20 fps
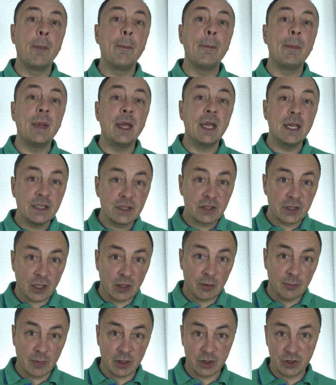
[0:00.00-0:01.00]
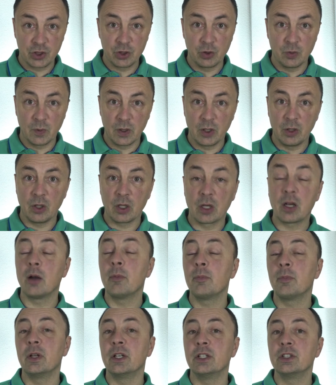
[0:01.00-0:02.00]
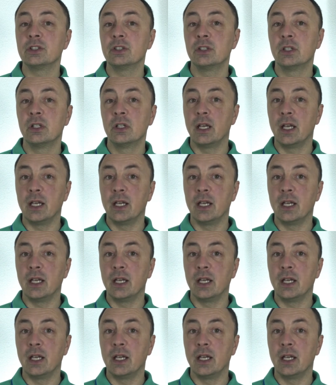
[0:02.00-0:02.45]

amazed how much you will accomplish